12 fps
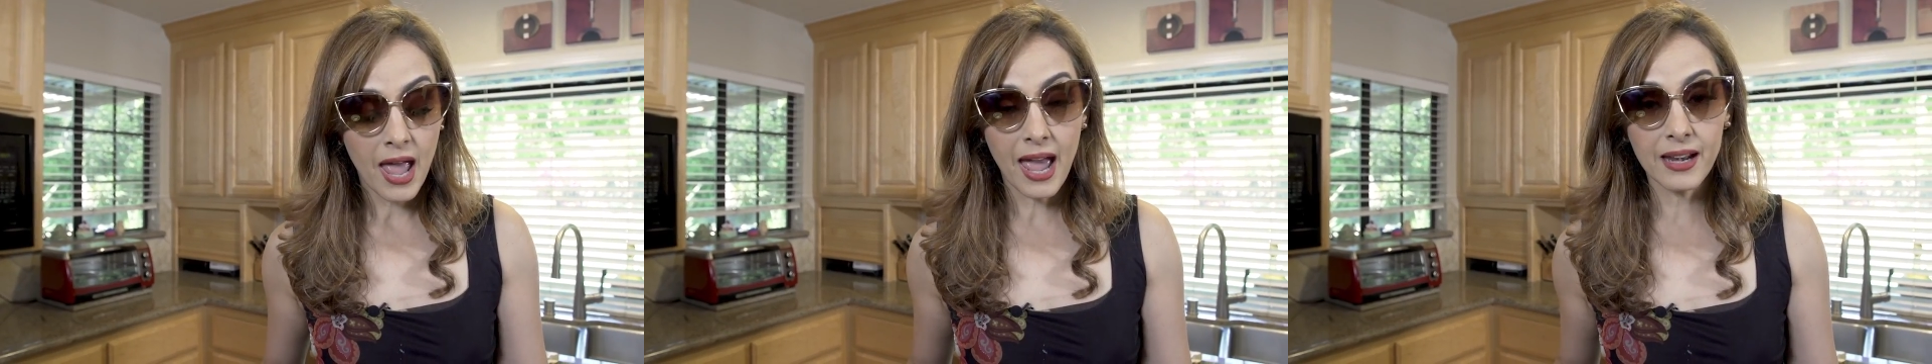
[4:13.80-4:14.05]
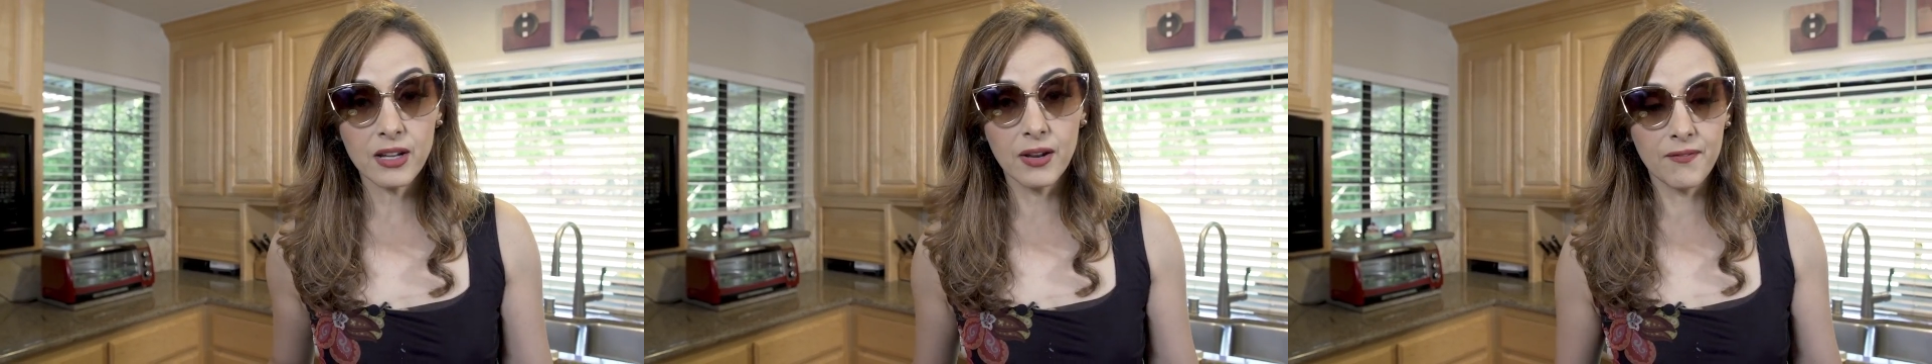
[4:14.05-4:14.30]

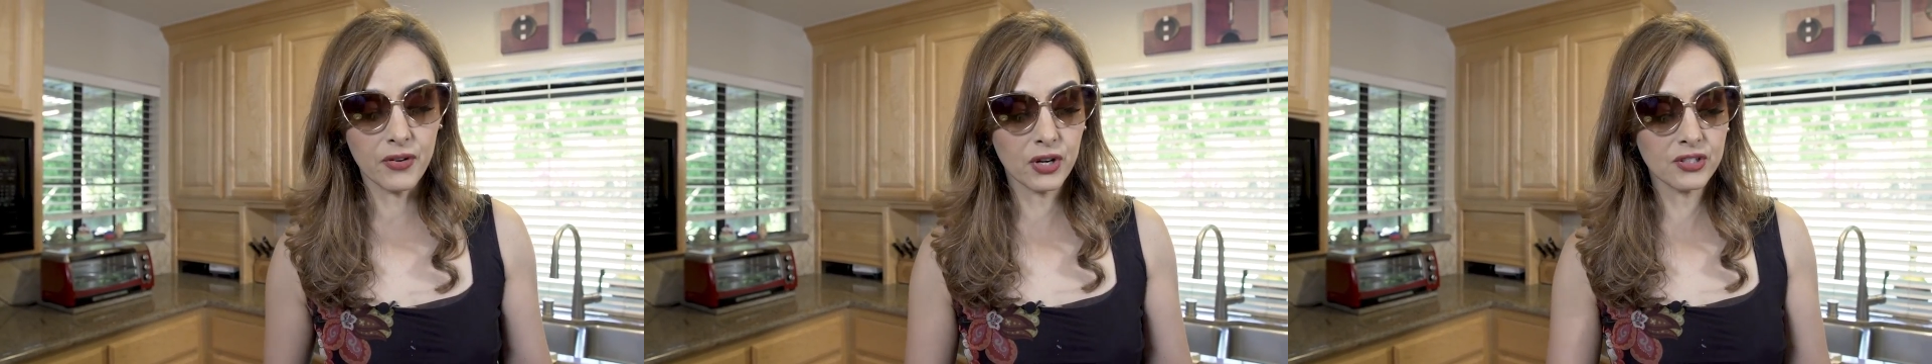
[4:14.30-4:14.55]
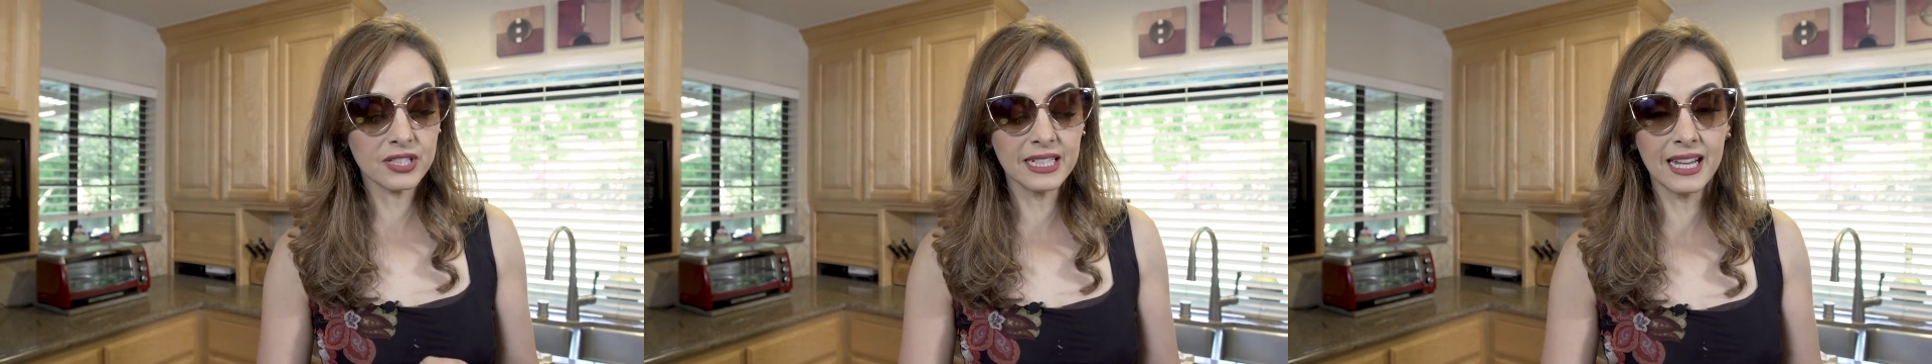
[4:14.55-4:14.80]
And
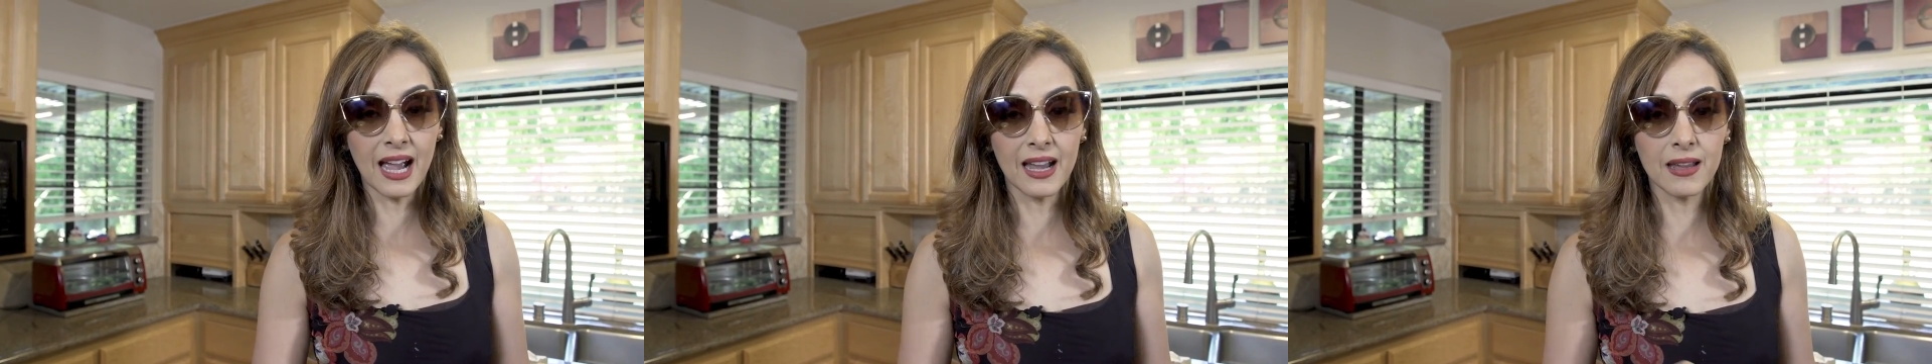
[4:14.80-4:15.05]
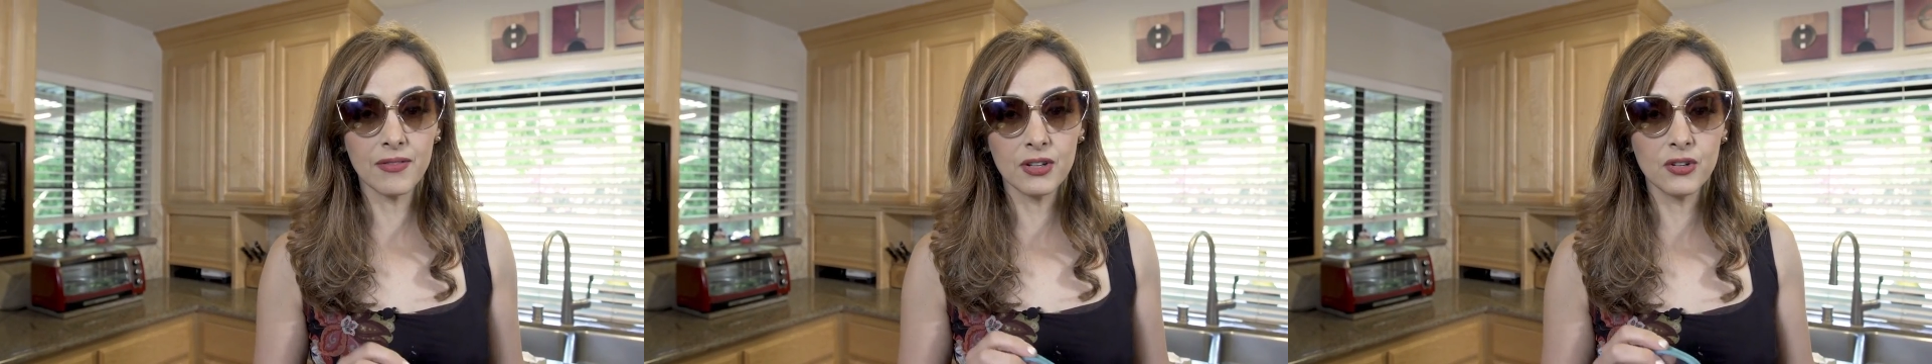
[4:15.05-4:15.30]
conversely,
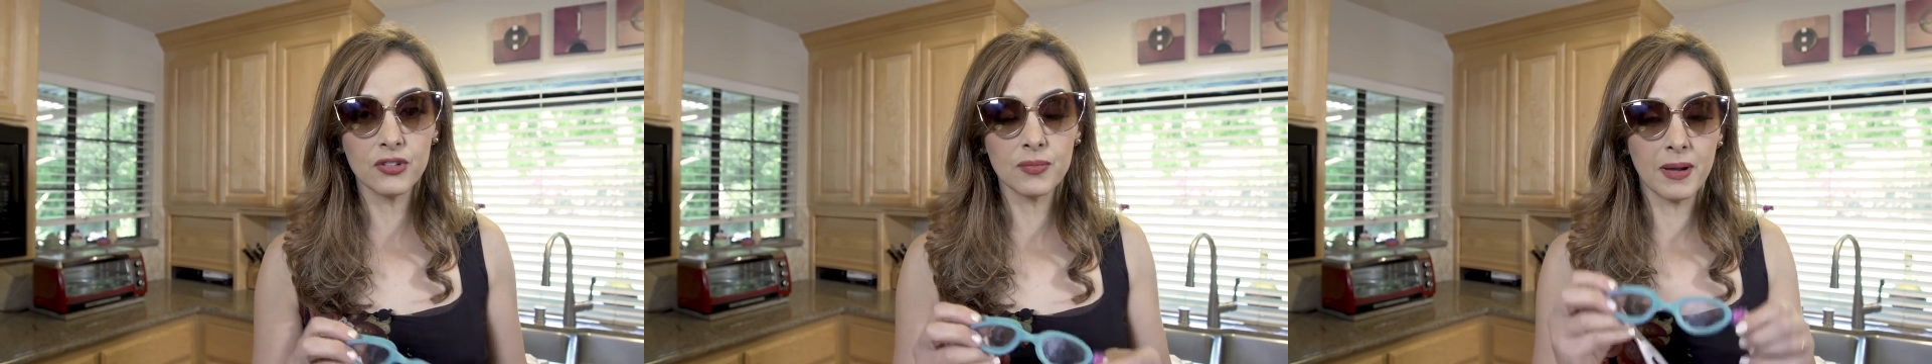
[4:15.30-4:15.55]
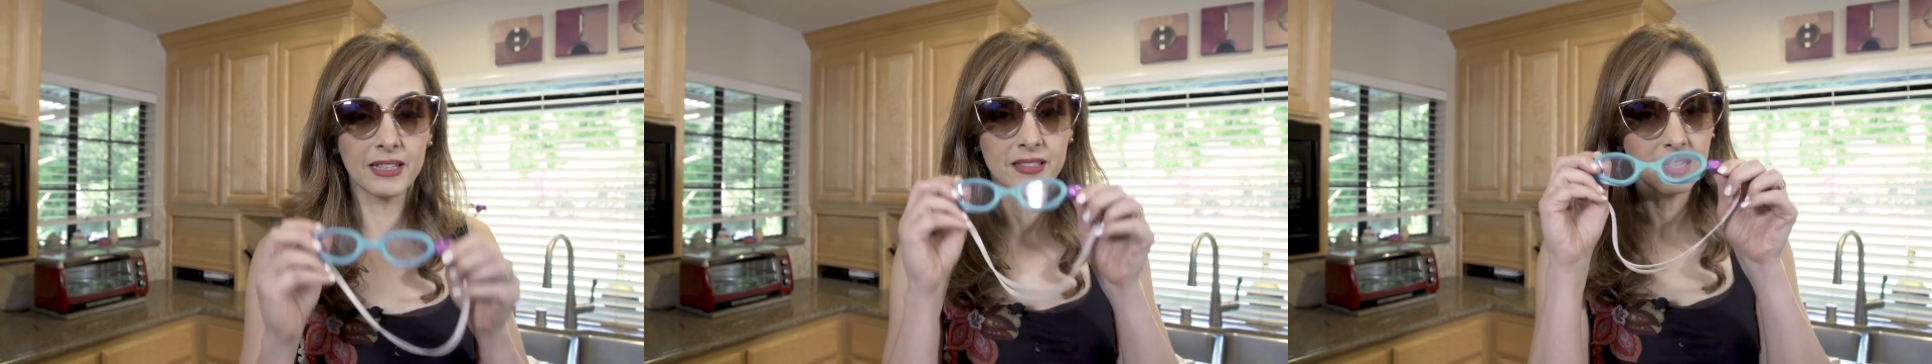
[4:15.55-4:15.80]
I even use
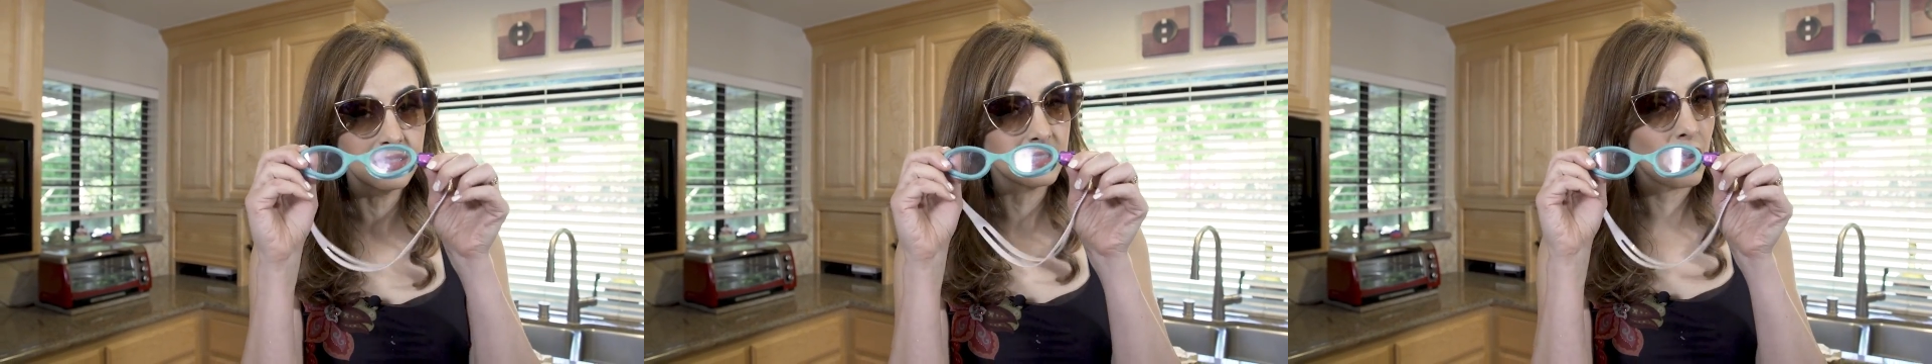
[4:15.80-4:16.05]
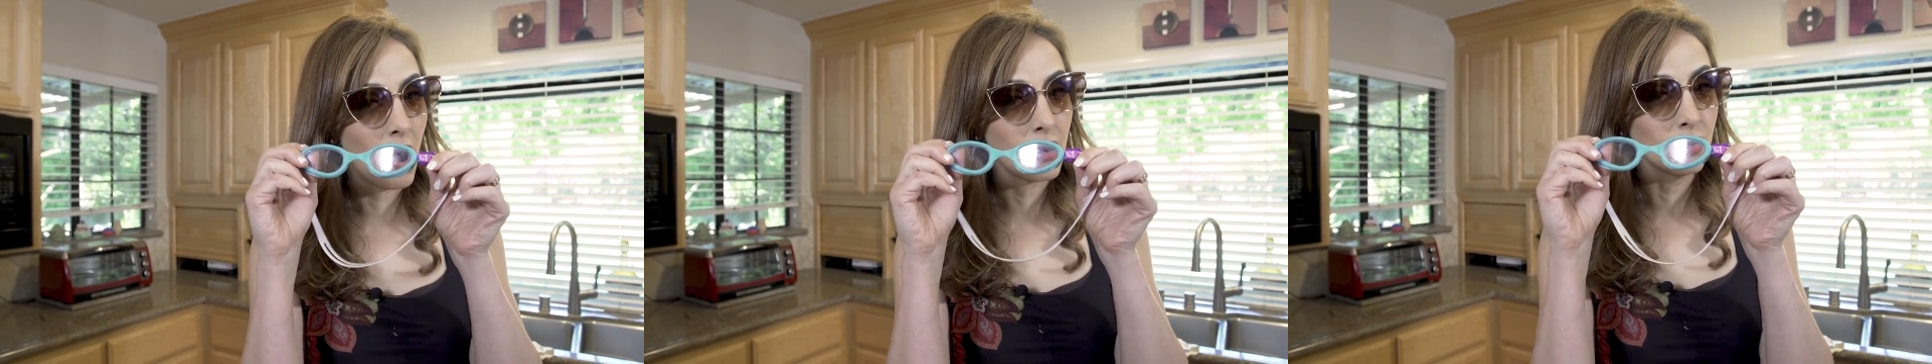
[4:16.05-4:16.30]
my son's
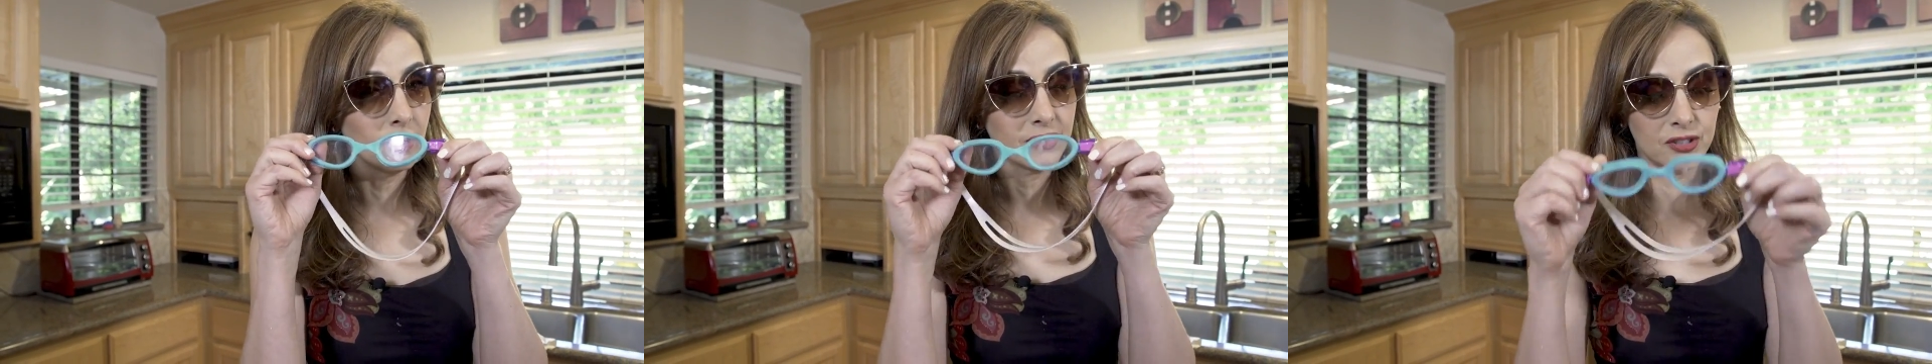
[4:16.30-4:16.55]
goggles.